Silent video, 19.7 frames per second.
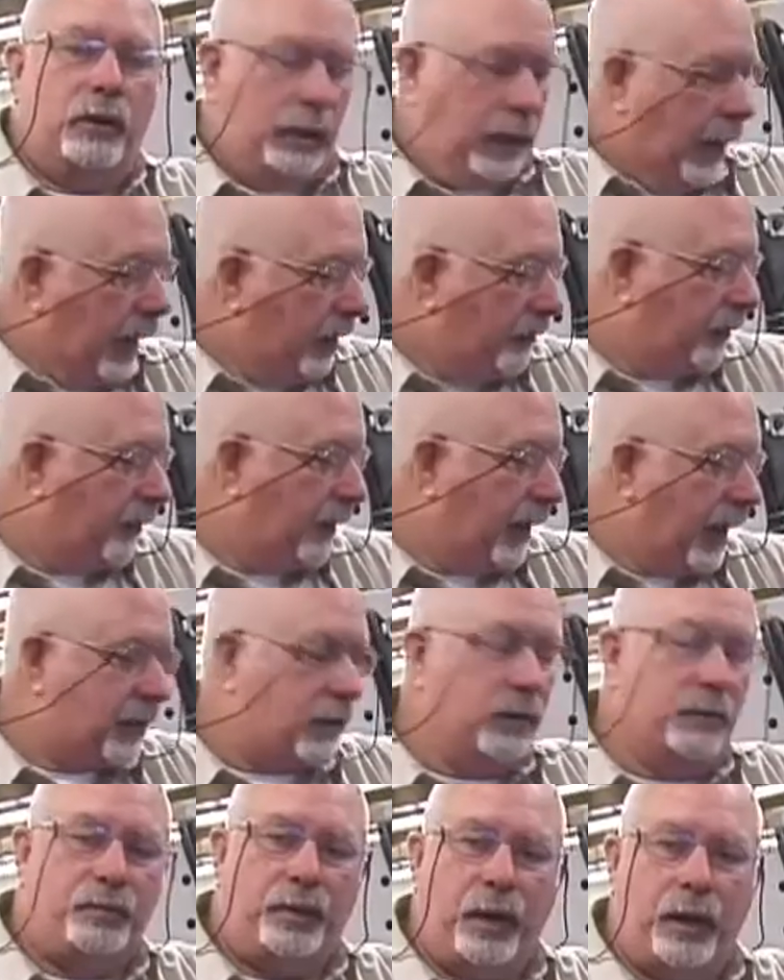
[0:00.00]
Have a
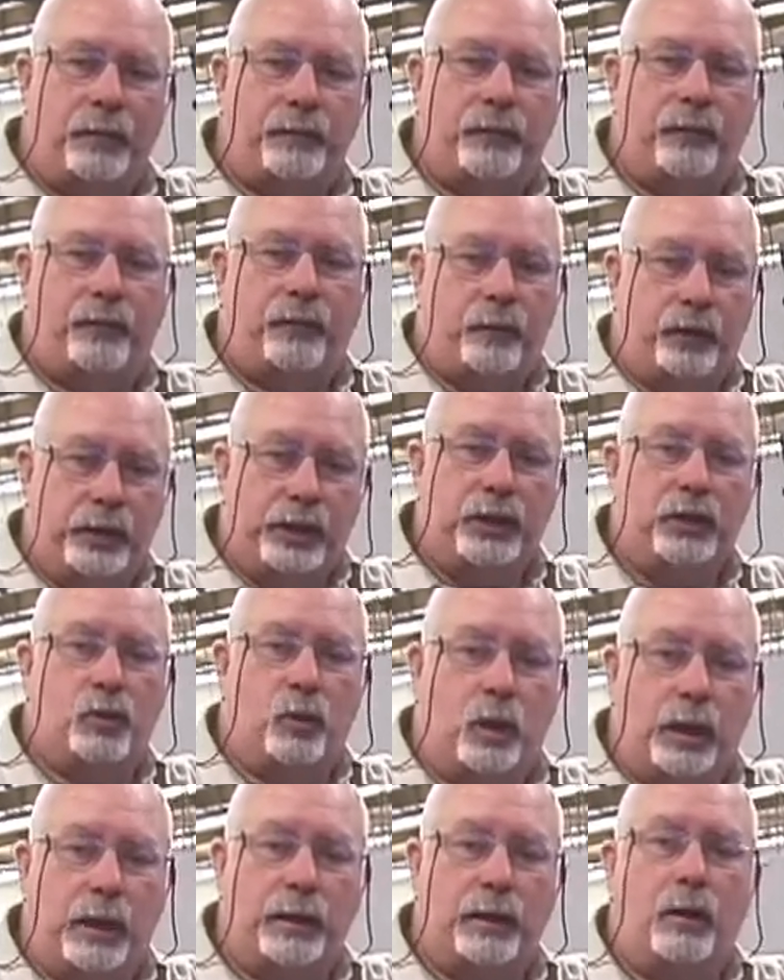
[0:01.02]
vacuum pump for each
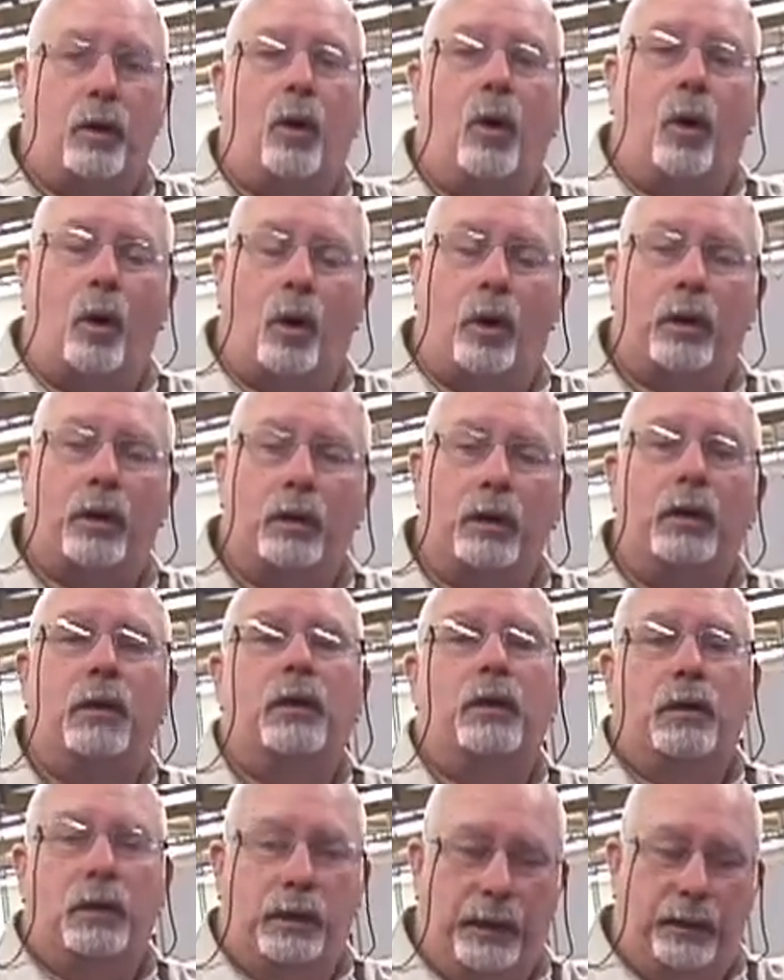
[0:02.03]
one, or
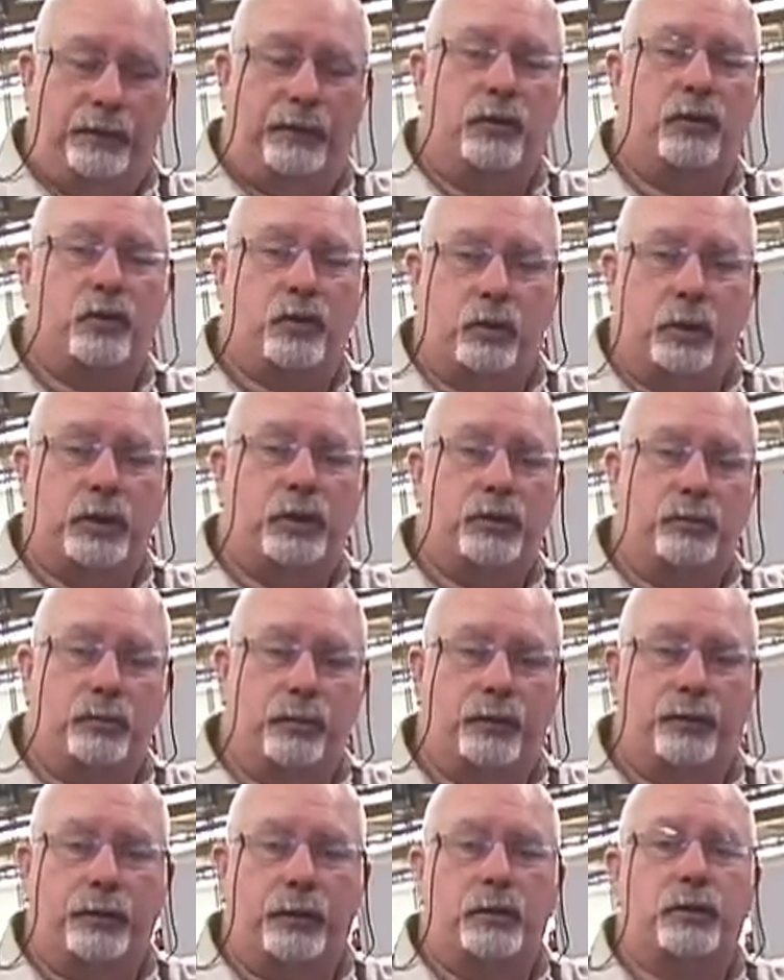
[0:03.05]
if you're switching
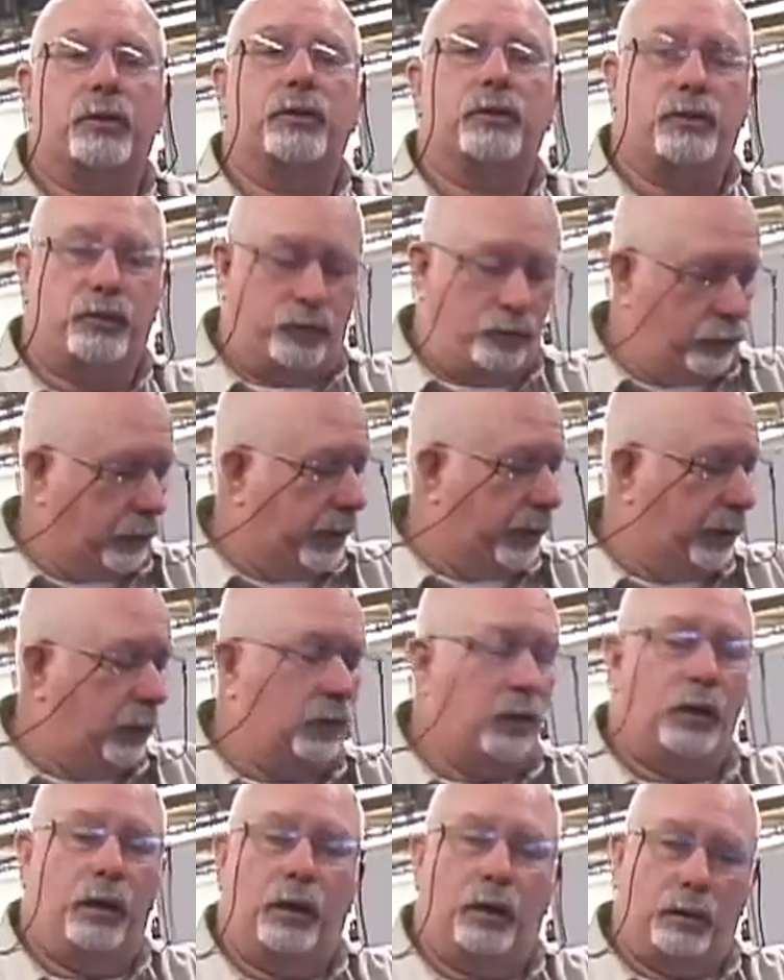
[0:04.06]
refrigerants, drain the
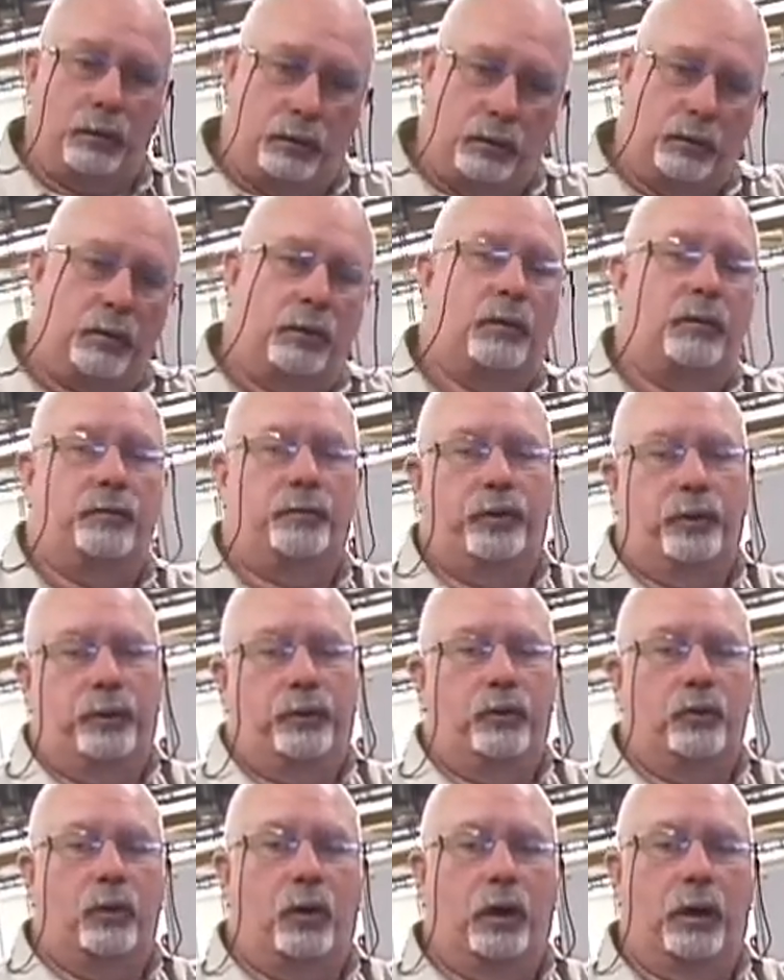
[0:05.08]
oil, put
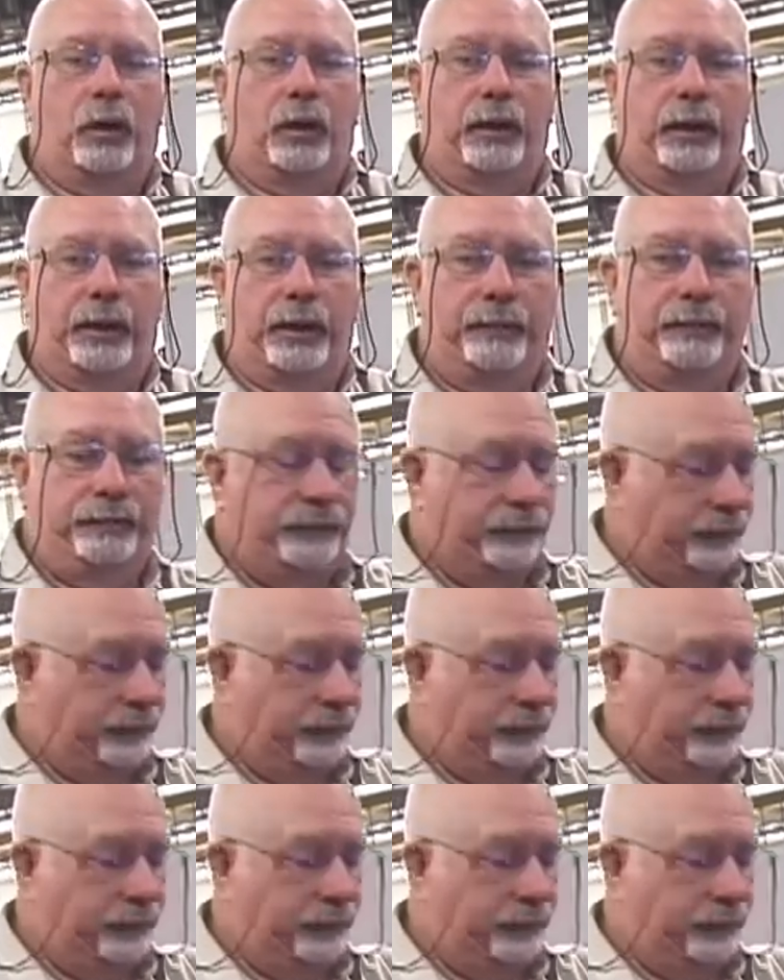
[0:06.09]
new oil in it.